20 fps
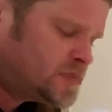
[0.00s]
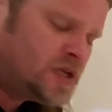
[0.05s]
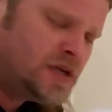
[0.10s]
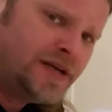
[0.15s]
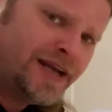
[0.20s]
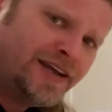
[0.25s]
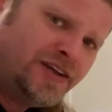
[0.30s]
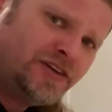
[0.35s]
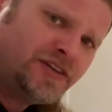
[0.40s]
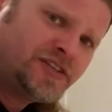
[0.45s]

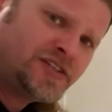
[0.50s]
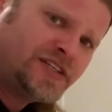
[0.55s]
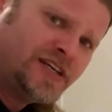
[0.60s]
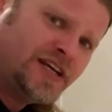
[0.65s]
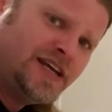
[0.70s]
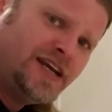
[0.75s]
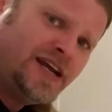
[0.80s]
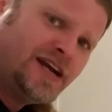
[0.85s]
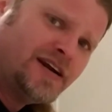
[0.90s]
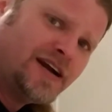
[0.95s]
Now you can
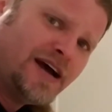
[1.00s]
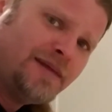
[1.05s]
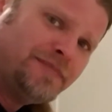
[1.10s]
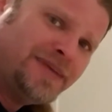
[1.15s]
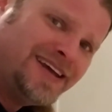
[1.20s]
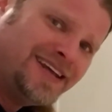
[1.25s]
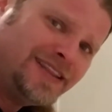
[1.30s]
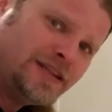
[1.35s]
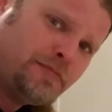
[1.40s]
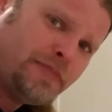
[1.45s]
see here I'm
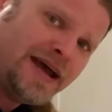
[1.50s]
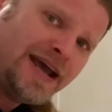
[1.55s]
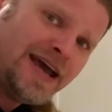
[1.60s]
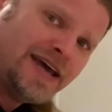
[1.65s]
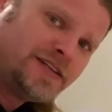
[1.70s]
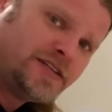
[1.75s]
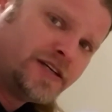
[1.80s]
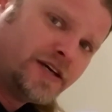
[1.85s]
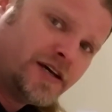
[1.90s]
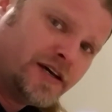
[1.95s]
in the
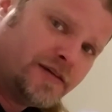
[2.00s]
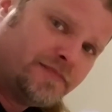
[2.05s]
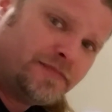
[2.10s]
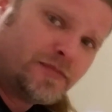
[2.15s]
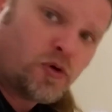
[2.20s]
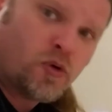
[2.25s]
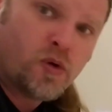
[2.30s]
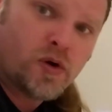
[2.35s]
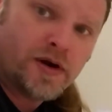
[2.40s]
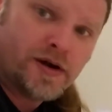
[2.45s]
bathtub
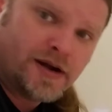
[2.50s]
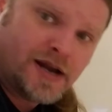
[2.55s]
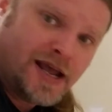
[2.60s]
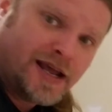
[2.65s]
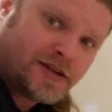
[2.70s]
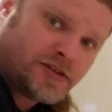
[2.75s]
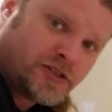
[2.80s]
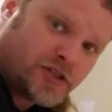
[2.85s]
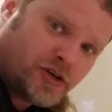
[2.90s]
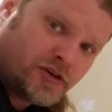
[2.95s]
or
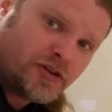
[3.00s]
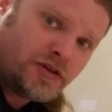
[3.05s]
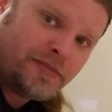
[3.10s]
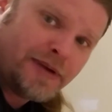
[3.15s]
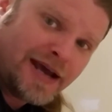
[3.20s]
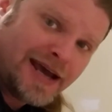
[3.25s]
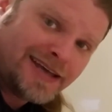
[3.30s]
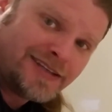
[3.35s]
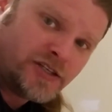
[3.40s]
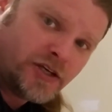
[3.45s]
next to the
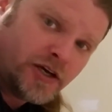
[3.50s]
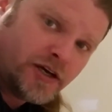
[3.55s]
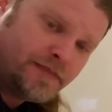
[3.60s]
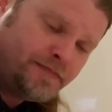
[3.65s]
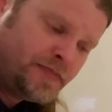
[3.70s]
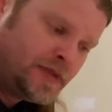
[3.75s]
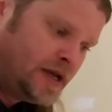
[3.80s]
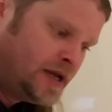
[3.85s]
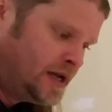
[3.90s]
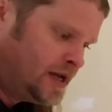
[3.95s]

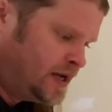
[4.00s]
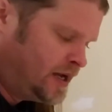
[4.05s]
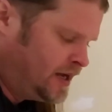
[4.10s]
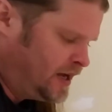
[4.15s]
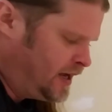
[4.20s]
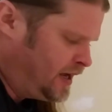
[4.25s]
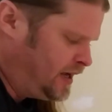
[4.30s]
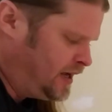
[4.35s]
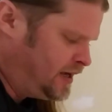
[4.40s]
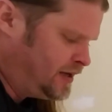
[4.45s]
bathtub.
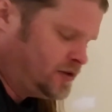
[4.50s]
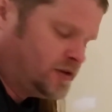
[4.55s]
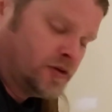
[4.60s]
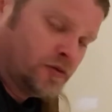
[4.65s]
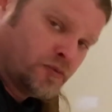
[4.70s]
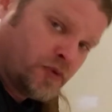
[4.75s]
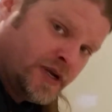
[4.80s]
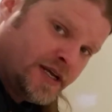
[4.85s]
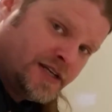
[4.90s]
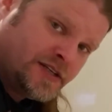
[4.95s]
And the
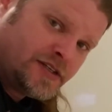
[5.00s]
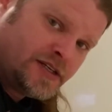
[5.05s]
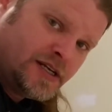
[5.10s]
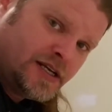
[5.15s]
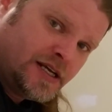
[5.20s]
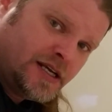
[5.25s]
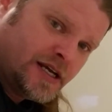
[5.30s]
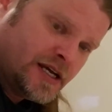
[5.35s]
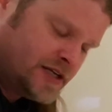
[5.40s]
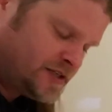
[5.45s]
reason
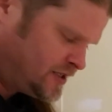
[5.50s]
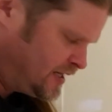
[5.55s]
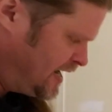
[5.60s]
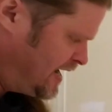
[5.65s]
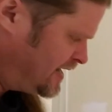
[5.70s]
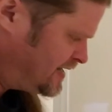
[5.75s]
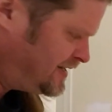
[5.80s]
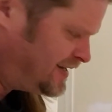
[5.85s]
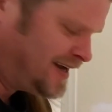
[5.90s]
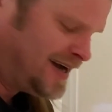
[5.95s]
is
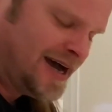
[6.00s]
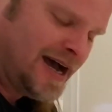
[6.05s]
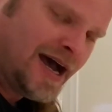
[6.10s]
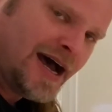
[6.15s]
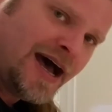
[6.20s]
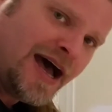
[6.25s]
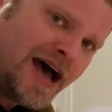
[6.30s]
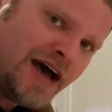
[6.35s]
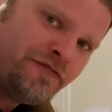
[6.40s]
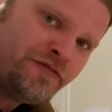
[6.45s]
I get a
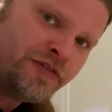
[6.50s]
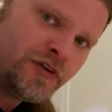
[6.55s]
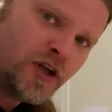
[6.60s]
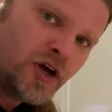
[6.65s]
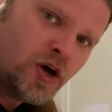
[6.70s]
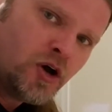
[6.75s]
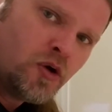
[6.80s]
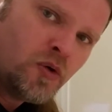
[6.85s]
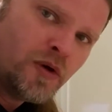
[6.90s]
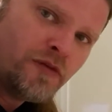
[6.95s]
high
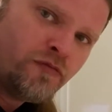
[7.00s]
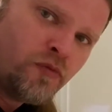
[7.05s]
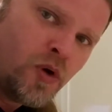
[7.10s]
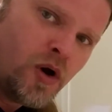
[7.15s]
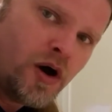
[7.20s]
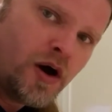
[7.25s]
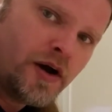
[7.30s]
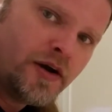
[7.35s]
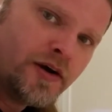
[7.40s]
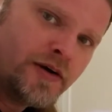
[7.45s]
flow of
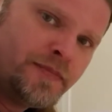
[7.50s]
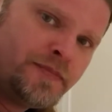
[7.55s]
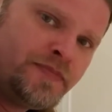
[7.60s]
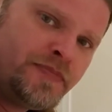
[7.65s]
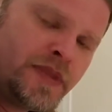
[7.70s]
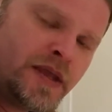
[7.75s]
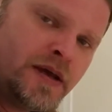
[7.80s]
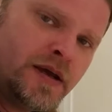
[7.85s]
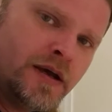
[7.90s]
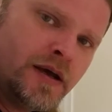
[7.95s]
water
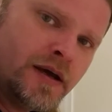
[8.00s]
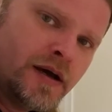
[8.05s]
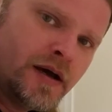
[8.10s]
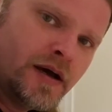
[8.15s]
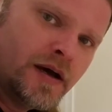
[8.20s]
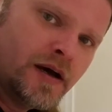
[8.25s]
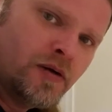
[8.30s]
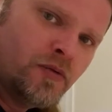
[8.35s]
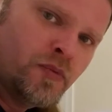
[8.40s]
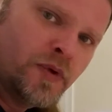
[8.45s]

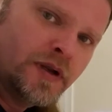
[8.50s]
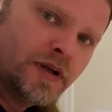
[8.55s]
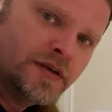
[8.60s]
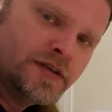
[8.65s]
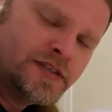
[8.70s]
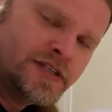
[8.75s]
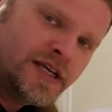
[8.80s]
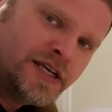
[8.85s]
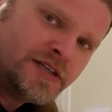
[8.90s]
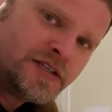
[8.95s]
with a
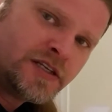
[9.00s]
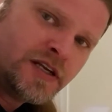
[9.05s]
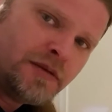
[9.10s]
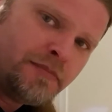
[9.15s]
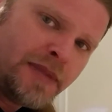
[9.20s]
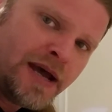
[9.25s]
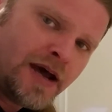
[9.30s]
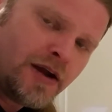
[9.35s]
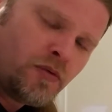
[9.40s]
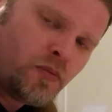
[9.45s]
decent
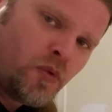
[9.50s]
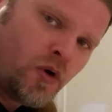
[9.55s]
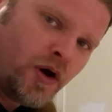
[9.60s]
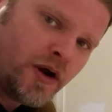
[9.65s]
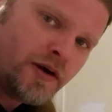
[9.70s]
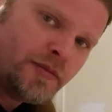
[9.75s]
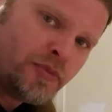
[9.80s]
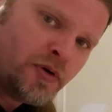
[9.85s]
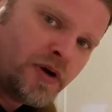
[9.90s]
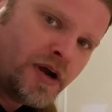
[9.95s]
amount of
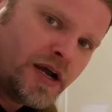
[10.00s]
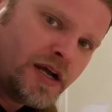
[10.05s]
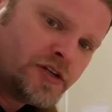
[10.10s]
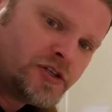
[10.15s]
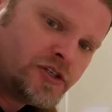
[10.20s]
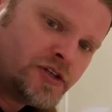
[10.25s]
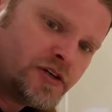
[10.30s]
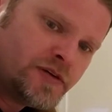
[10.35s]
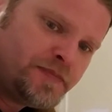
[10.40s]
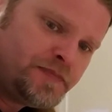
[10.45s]
water
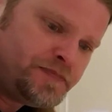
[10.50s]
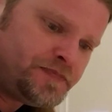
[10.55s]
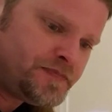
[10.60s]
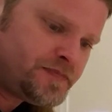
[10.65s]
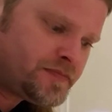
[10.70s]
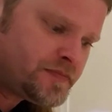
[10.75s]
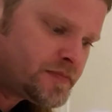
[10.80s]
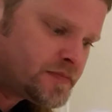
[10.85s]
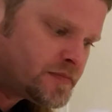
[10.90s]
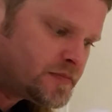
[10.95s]
pressure.
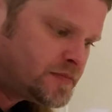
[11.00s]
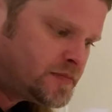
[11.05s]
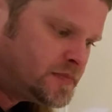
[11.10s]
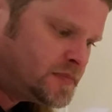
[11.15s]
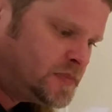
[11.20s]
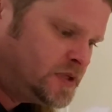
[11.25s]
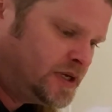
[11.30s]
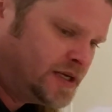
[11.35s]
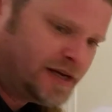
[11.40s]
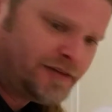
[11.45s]

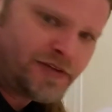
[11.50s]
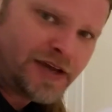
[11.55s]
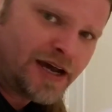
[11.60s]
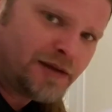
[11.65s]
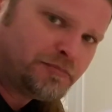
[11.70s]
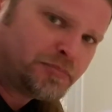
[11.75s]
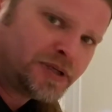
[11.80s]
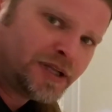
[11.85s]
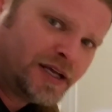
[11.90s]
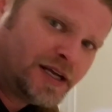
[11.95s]
I've
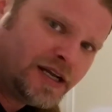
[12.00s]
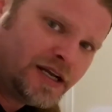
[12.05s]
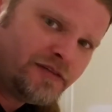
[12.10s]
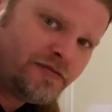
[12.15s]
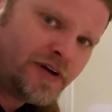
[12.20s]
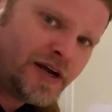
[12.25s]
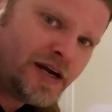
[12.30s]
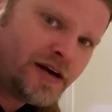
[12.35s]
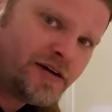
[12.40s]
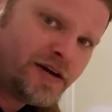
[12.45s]
got plenty
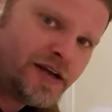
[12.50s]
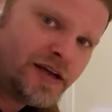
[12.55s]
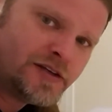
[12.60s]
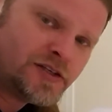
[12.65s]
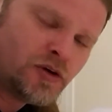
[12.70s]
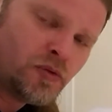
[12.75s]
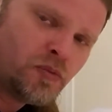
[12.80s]
of area to